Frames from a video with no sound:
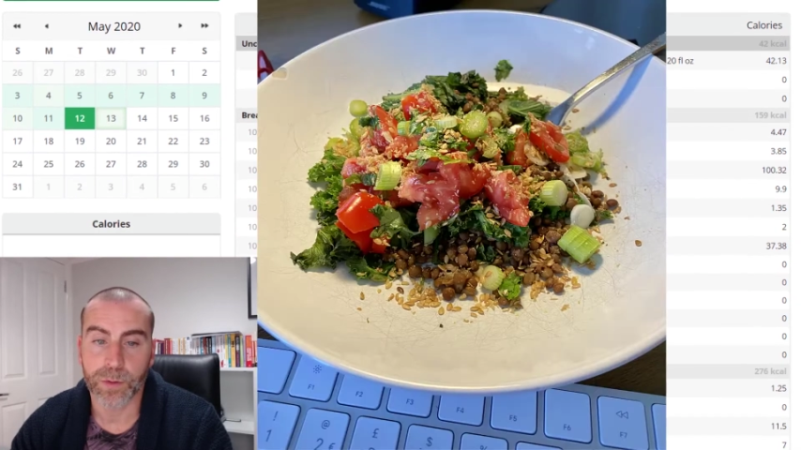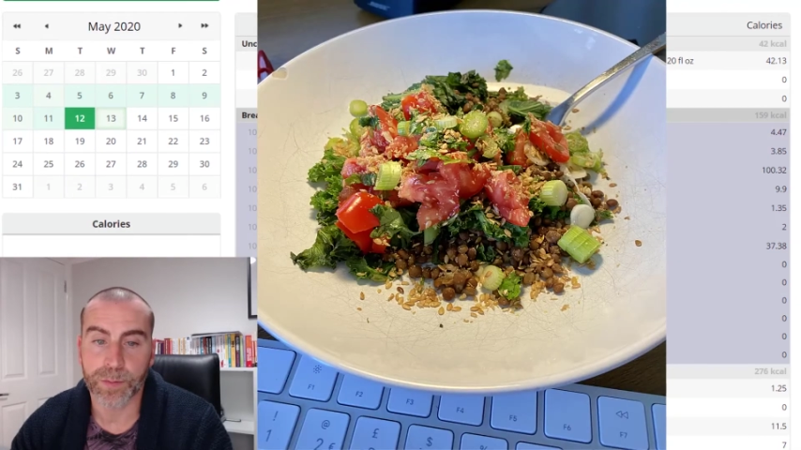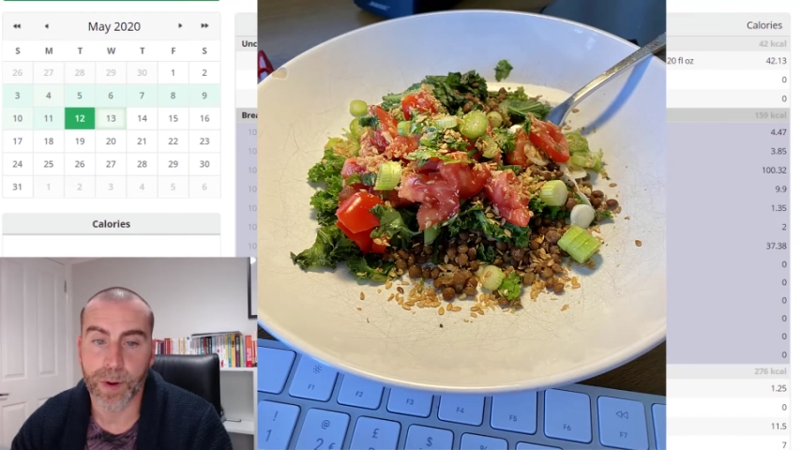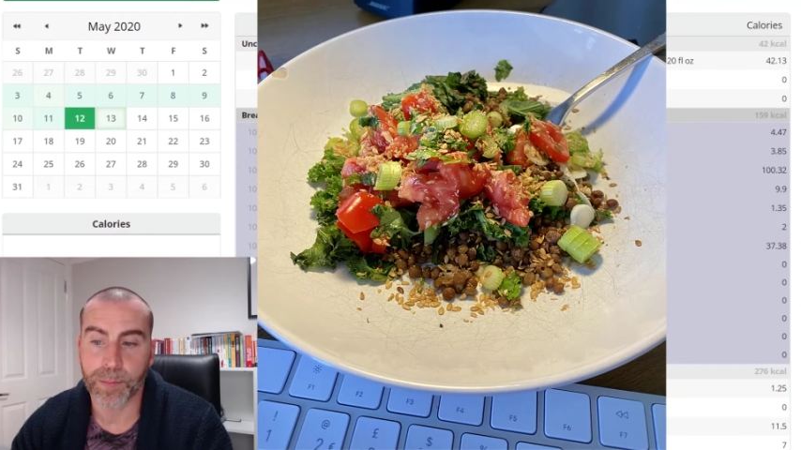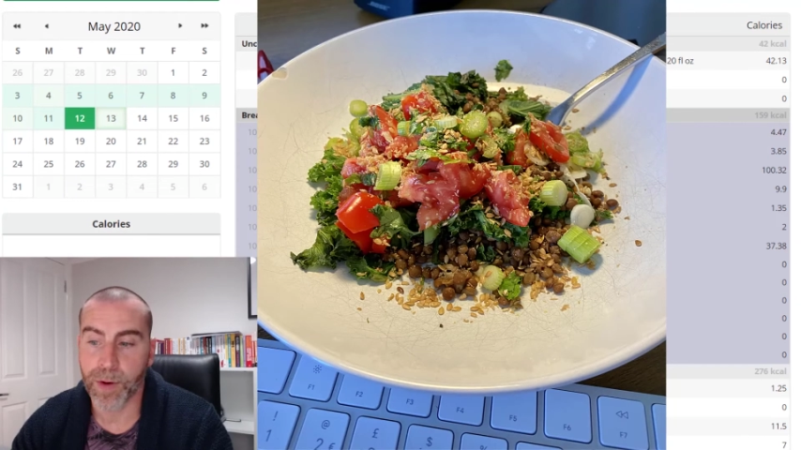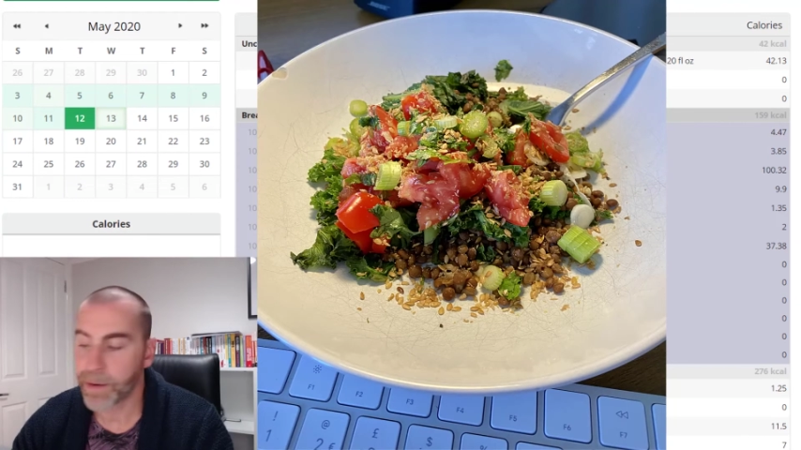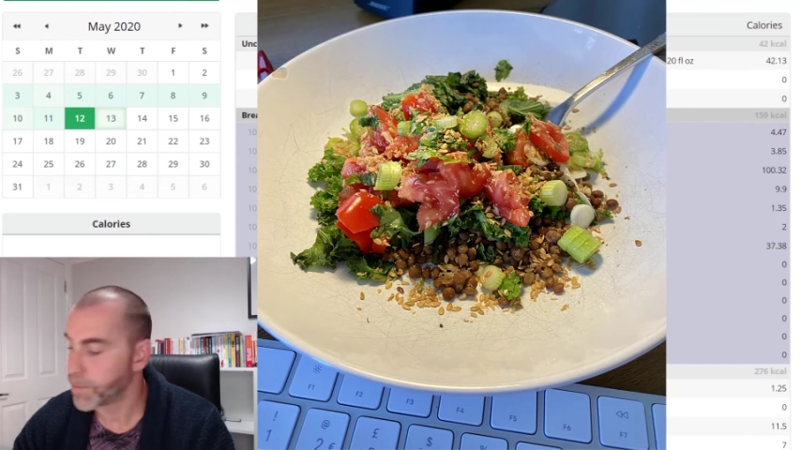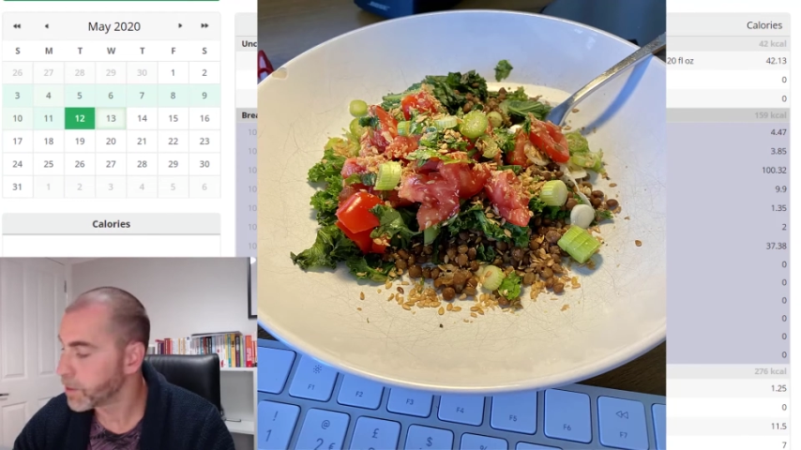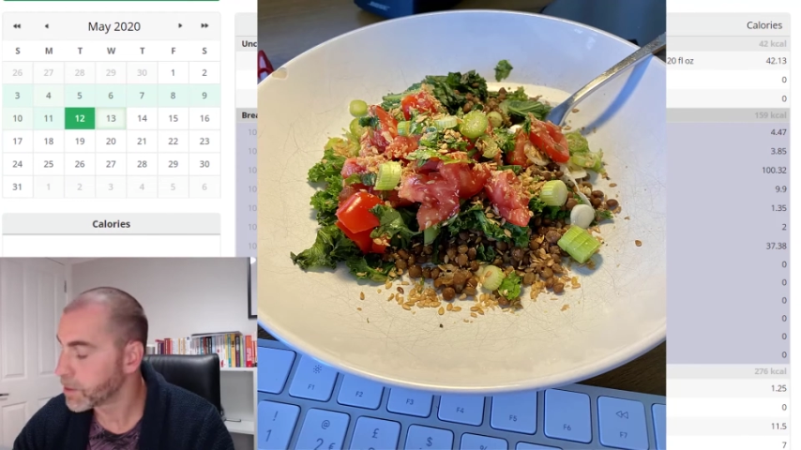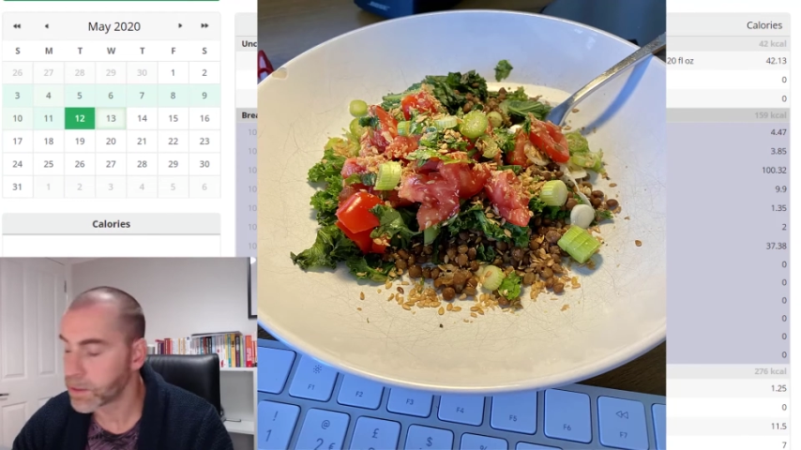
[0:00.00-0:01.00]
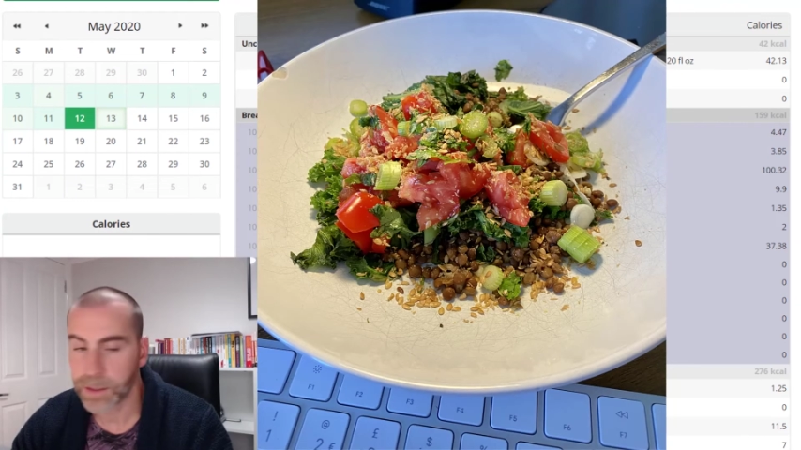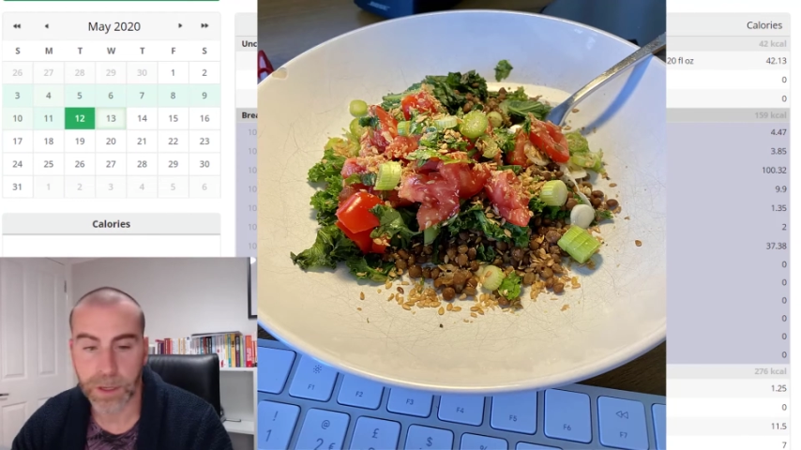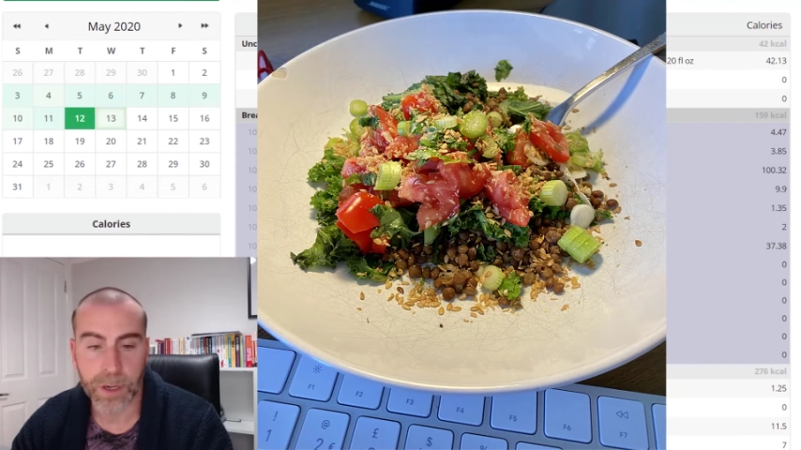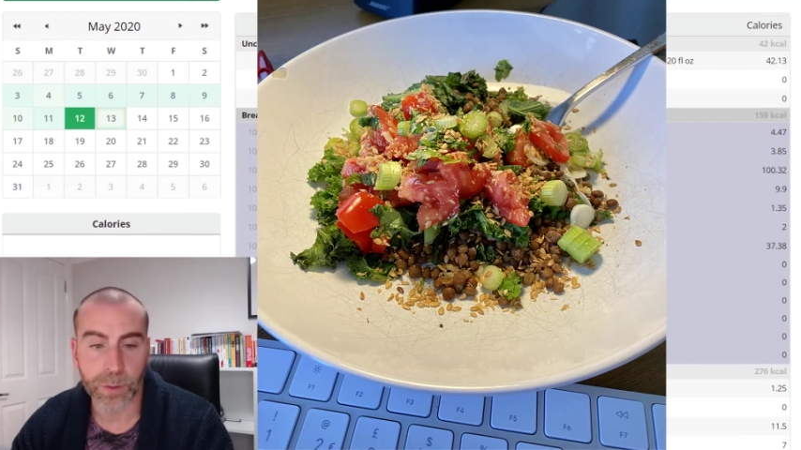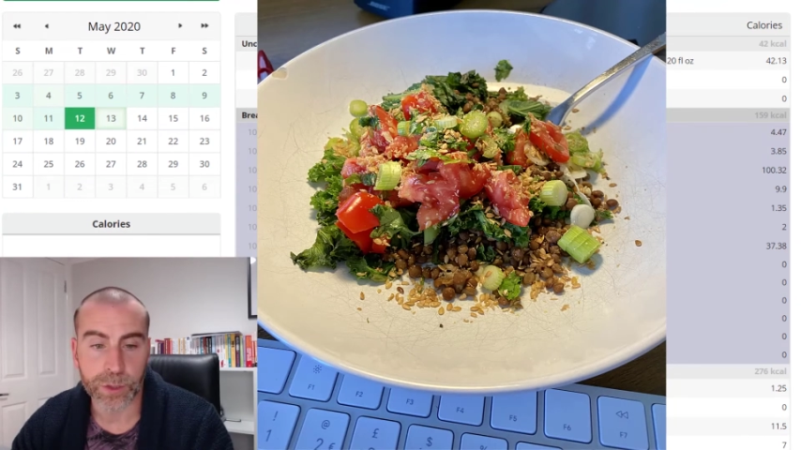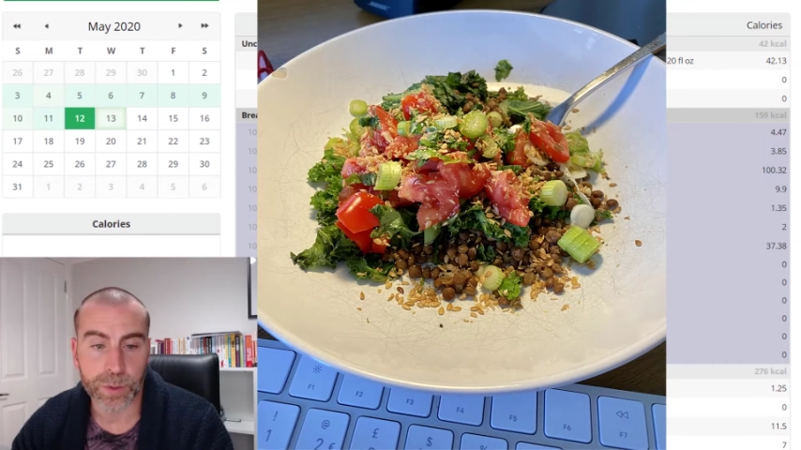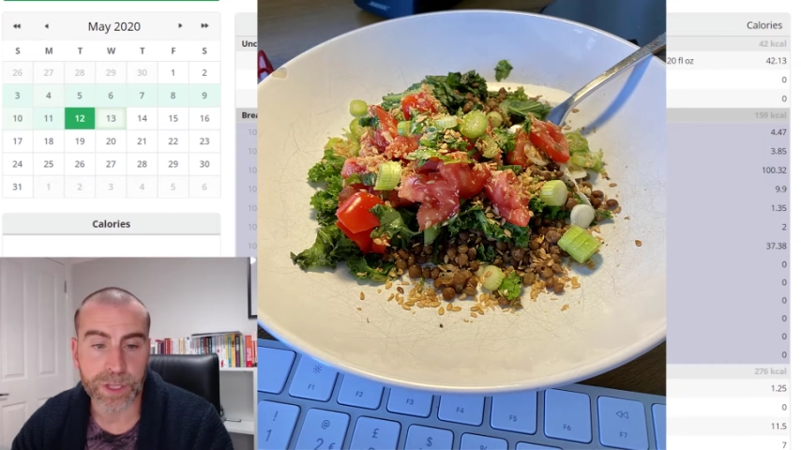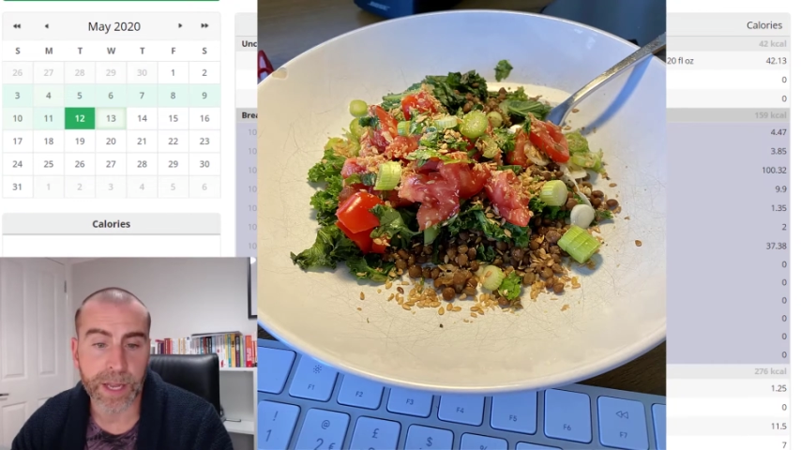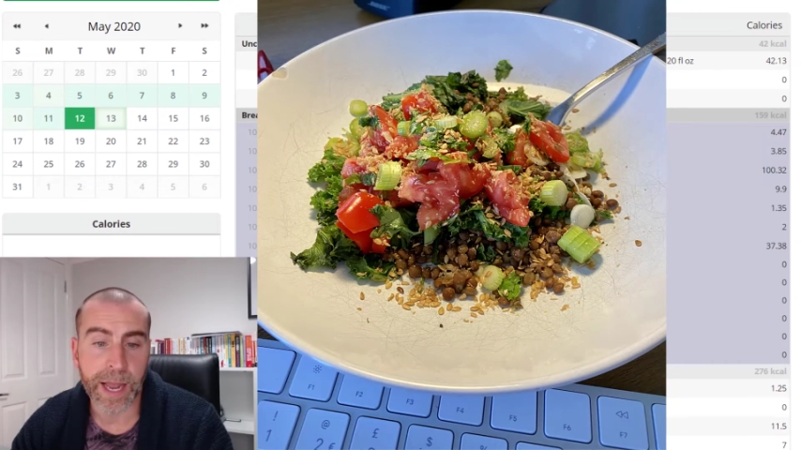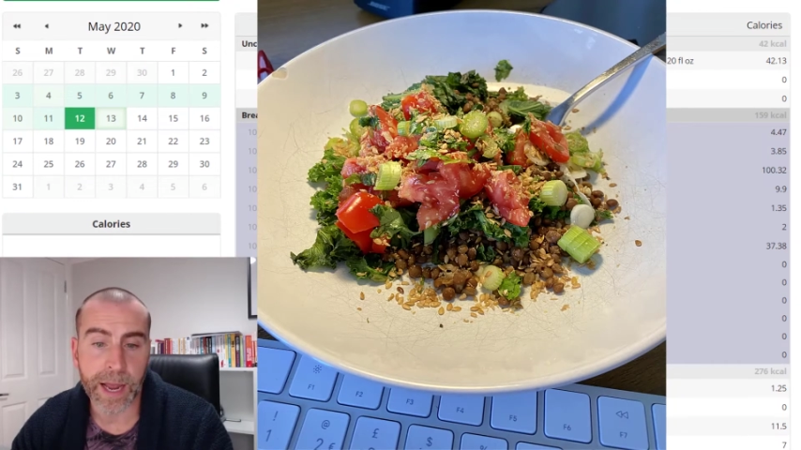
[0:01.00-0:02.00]
was my breakfast, which
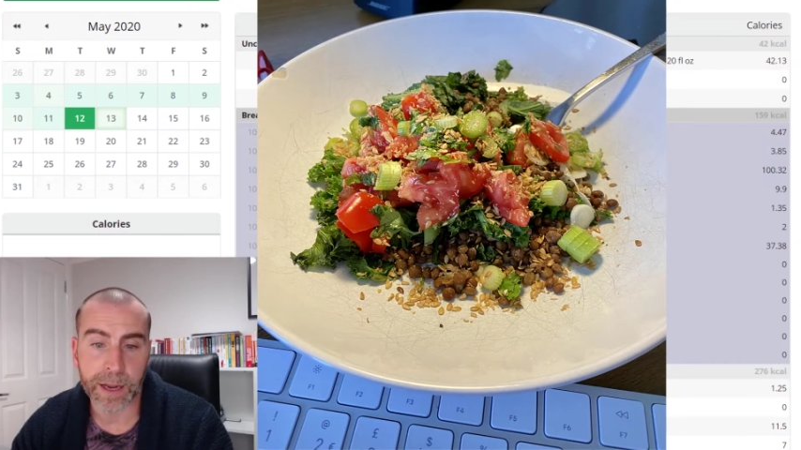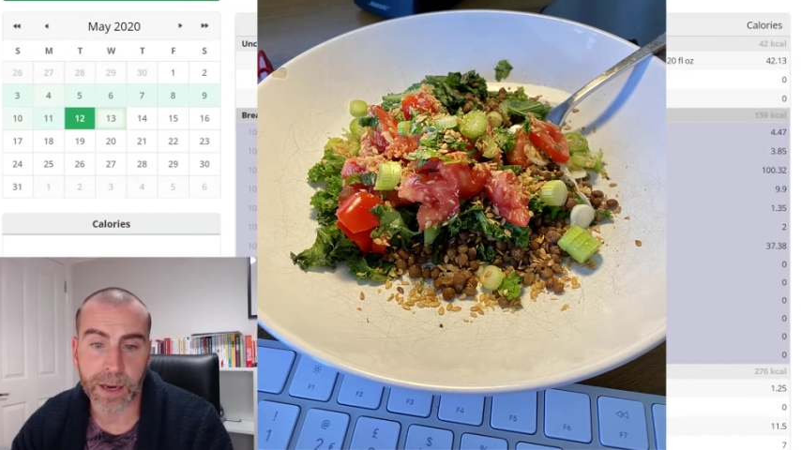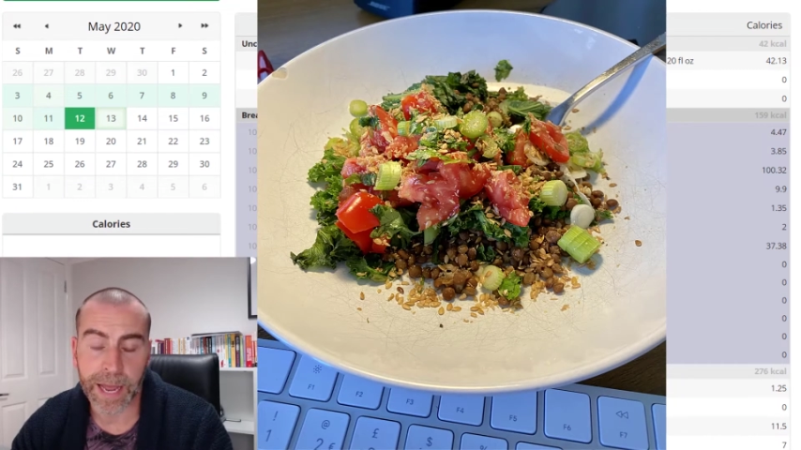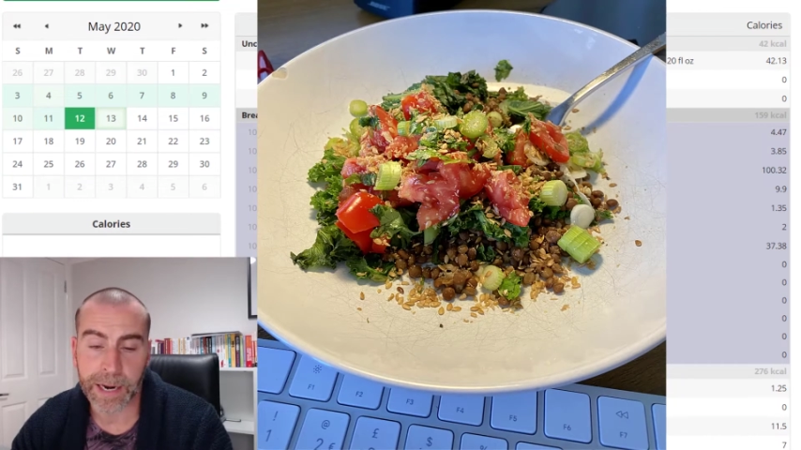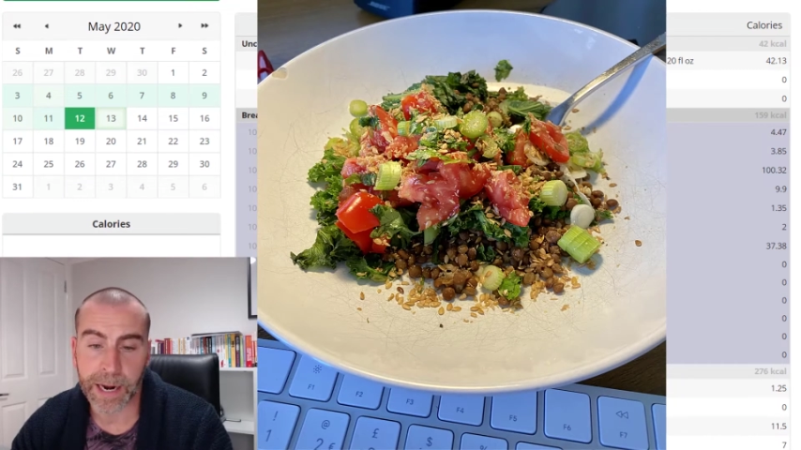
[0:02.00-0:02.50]
was the kale